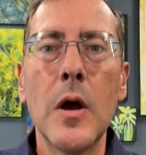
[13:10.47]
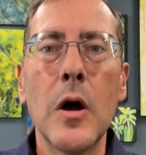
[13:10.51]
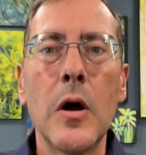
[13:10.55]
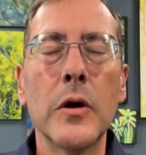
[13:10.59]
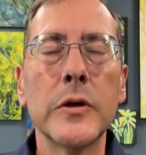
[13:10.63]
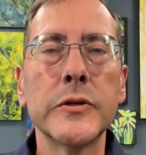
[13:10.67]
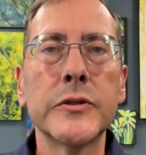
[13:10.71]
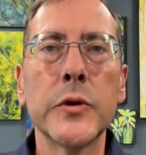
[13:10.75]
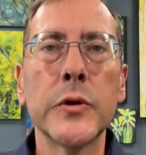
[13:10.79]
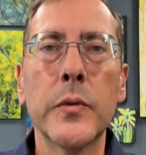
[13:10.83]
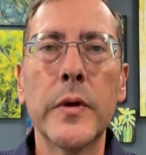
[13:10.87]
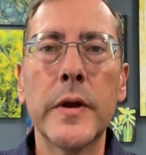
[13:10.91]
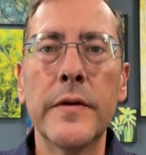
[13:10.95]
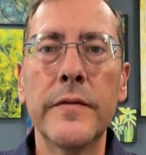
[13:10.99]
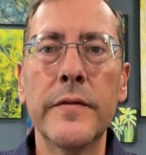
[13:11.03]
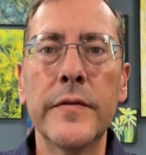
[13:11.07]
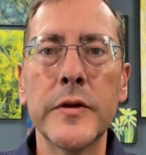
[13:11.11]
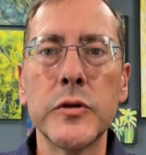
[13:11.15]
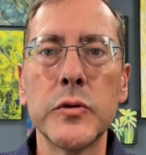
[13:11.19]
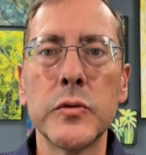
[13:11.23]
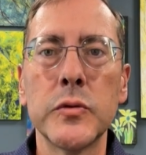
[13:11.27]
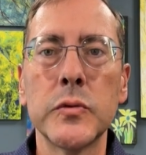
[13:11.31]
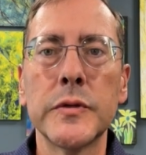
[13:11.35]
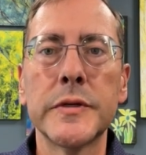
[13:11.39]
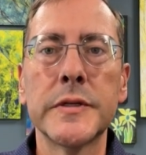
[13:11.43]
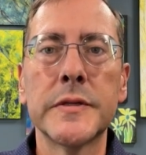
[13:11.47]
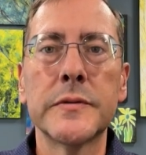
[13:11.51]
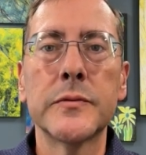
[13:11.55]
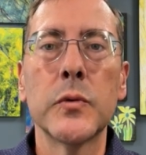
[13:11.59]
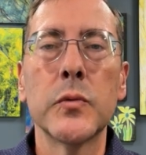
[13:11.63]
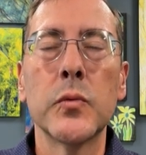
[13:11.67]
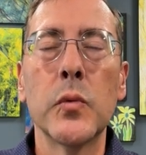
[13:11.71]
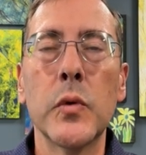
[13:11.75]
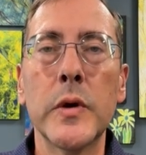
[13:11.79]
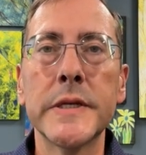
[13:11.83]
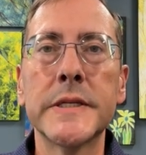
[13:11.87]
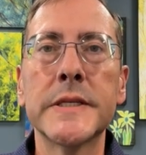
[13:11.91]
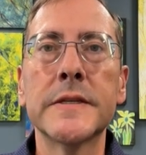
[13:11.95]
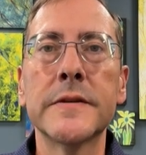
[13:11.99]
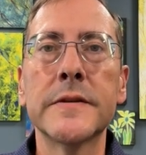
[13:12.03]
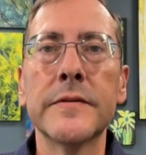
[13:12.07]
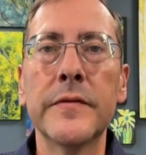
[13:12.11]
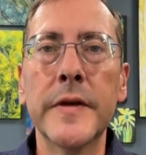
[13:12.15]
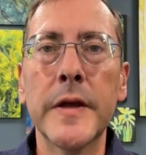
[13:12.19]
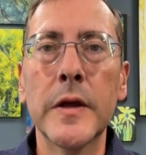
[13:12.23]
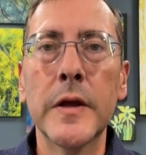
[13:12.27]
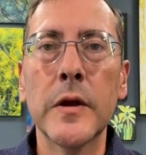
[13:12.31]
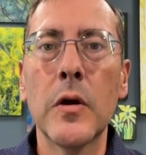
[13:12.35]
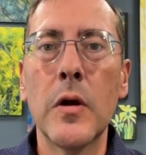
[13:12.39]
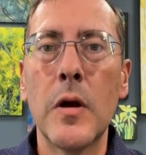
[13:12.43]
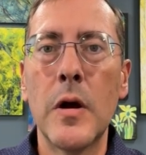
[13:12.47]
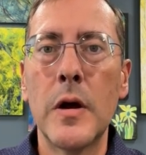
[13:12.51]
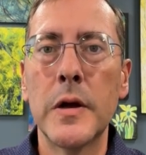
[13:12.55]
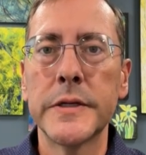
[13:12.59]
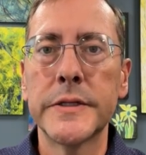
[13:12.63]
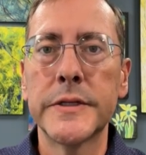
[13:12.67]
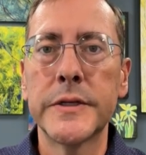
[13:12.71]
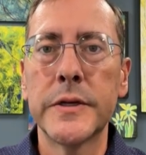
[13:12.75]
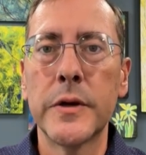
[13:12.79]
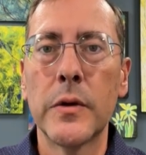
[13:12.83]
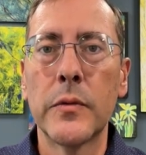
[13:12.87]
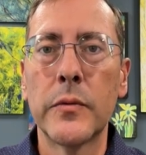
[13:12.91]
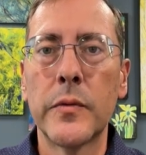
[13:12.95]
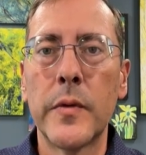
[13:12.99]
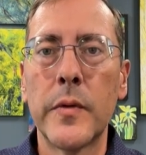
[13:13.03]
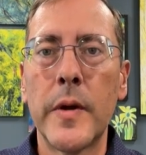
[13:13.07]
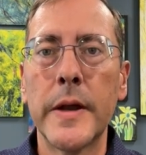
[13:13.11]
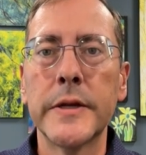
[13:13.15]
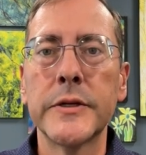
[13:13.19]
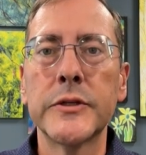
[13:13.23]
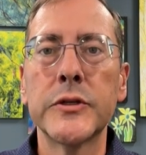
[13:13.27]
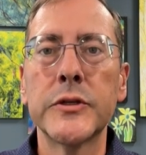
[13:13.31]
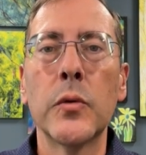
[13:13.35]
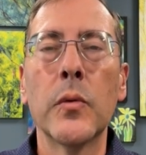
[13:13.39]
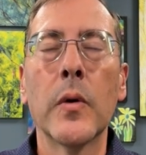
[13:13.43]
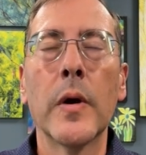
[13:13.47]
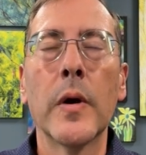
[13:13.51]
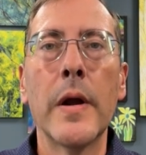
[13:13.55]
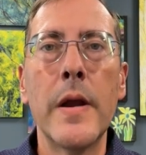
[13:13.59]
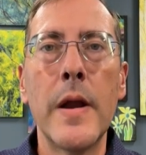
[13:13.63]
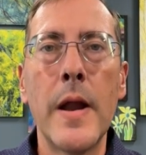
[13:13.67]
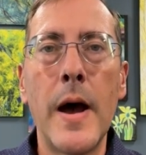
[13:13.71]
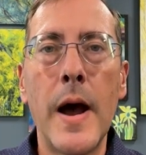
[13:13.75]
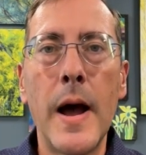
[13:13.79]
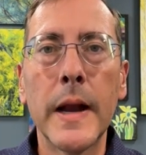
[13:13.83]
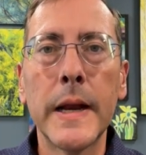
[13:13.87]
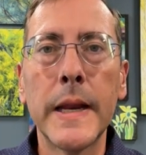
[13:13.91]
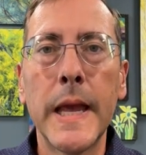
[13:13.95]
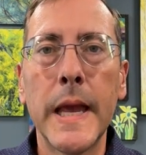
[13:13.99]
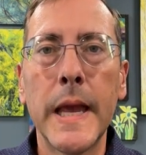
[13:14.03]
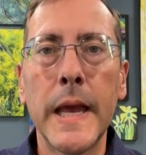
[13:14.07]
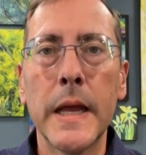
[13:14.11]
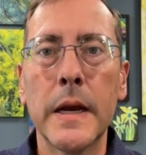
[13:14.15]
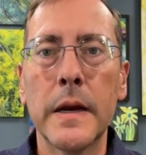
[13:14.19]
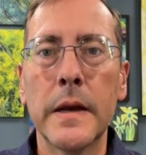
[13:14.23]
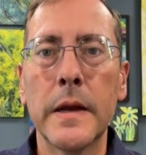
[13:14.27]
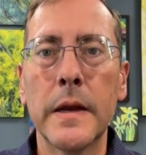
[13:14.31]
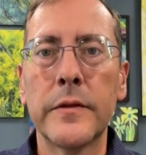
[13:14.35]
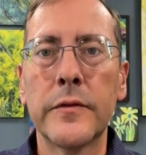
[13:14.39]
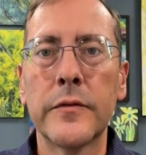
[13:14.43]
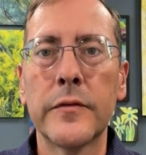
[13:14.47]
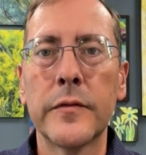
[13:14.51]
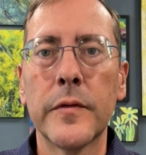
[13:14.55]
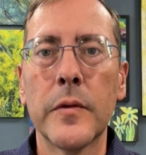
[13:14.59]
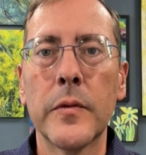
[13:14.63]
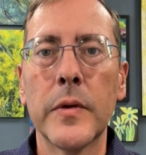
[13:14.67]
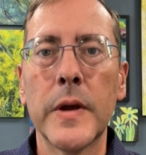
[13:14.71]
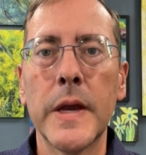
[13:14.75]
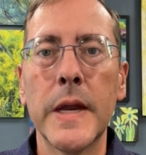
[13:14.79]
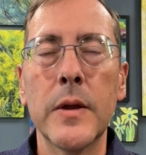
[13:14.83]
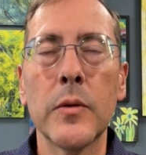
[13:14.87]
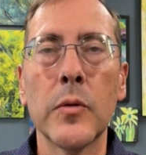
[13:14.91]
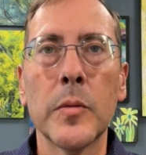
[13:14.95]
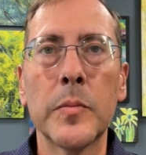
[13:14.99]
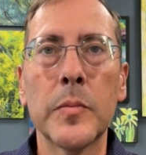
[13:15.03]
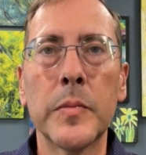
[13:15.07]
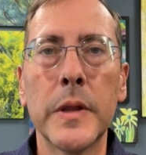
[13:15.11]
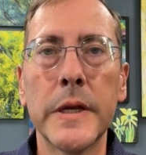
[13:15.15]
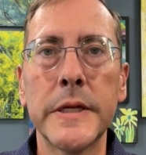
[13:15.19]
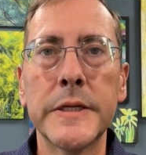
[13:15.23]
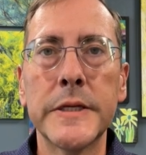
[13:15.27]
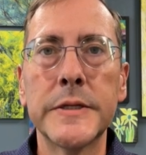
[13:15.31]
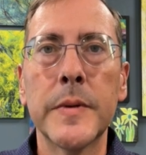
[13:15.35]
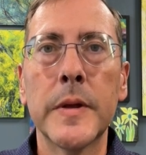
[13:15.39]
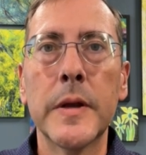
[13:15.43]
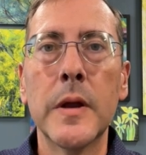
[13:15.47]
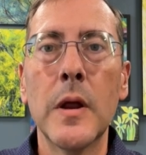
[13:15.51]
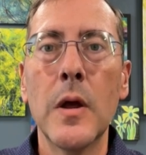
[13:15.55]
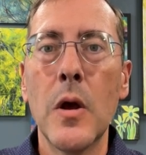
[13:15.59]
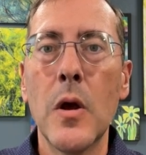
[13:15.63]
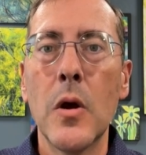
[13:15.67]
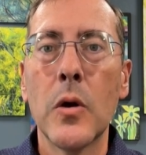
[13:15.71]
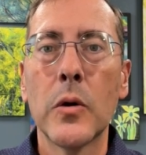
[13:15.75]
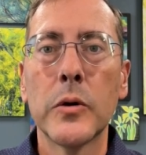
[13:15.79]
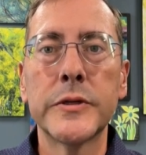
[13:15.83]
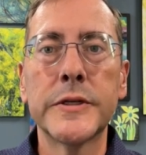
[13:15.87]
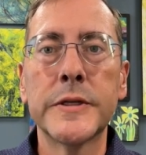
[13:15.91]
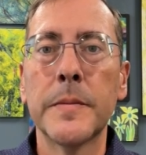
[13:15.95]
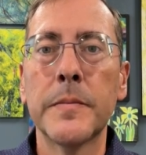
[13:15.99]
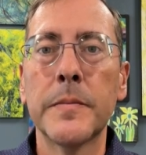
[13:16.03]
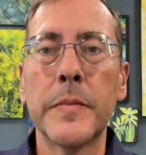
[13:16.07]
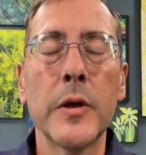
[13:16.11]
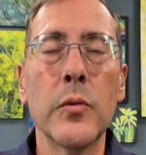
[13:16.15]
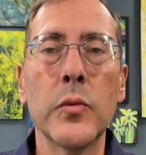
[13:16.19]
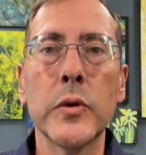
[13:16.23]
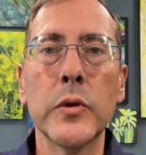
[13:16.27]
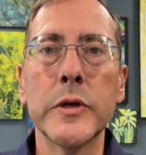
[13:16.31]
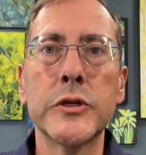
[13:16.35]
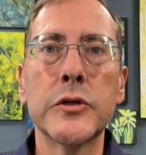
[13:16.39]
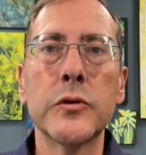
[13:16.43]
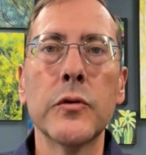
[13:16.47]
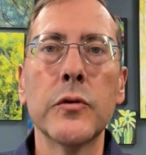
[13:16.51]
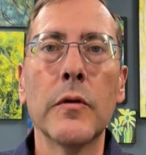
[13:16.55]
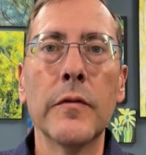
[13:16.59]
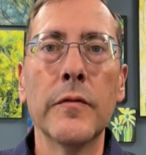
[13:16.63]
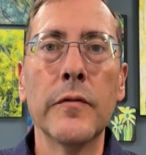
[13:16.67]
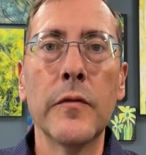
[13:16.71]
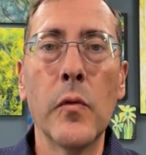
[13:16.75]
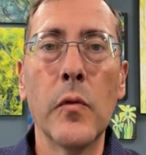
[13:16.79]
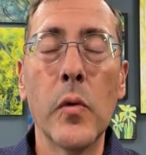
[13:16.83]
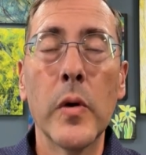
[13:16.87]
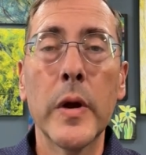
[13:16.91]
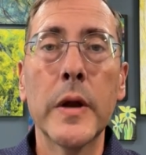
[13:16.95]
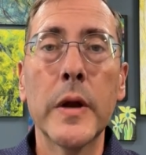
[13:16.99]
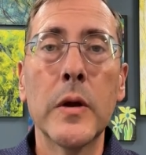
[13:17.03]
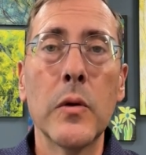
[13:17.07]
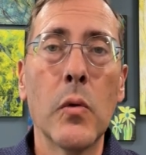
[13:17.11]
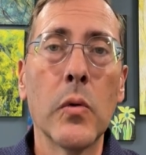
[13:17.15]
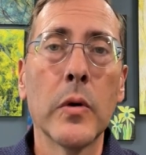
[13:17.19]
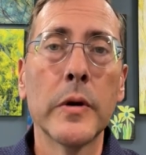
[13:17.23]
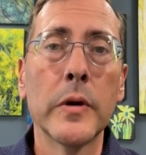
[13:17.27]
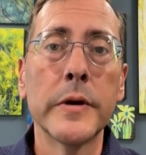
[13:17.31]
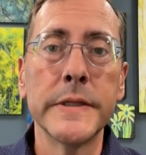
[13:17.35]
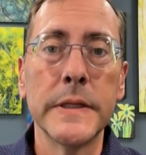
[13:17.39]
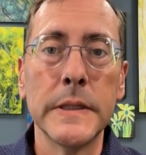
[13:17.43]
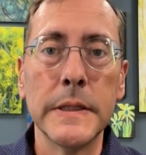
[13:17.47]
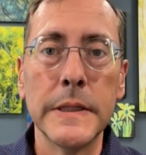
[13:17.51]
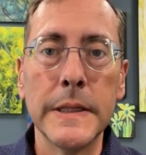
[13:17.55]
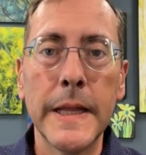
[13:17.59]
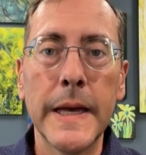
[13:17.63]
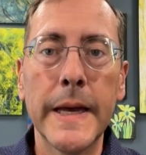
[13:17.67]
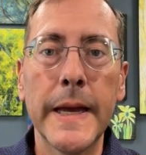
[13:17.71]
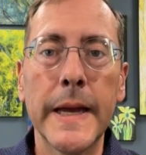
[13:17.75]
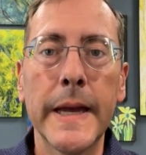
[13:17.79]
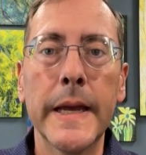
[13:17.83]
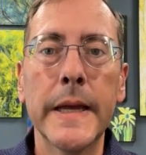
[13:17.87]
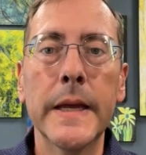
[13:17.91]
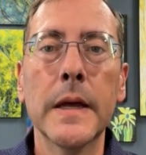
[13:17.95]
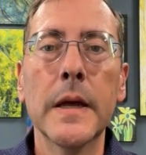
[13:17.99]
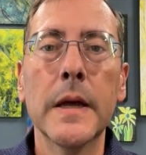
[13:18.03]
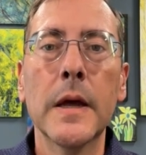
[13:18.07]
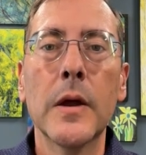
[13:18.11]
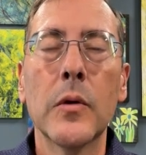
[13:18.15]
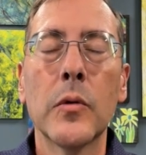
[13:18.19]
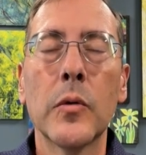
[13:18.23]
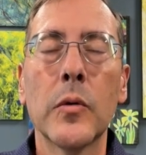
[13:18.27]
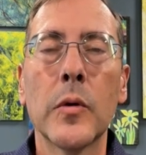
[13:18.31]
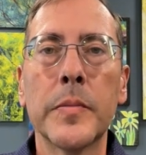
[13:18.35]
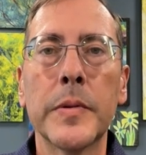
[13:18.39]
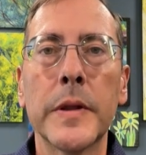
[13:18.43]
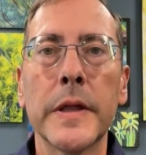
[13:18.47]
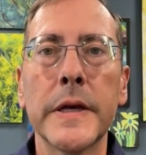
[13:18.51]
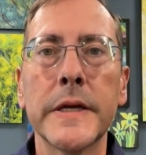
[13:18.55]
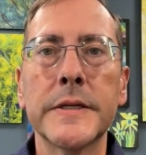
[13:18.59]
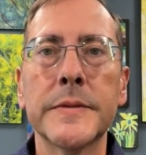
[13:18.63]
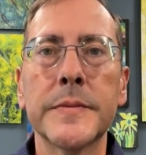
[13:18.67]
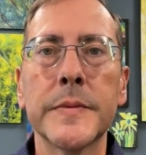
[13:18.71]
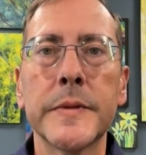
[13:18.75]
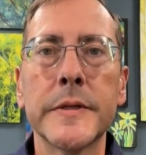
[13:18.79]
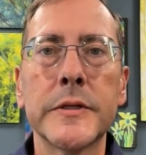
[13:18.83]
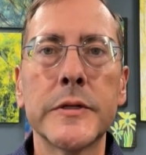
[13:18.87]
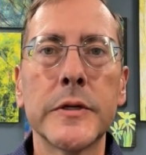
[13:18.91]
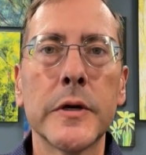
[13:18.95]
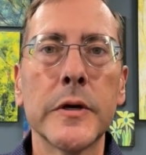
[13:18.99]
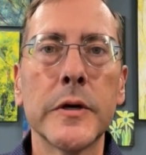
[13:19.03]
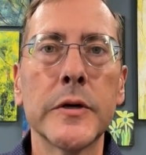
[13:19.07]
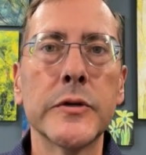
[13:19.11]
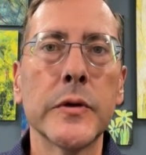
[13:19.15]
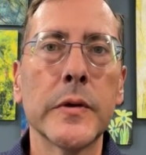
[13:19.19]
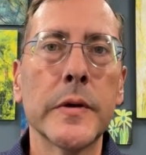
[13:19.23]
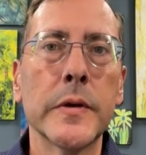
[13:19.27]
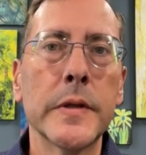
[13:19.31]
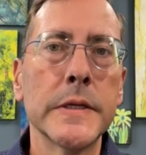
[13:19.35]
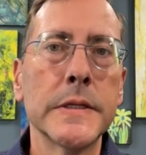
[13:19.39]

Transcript: Also, individuals with severe osteoarthritis who are not candidates for knee replacement or simply wish to avoid or delay replacement surgery.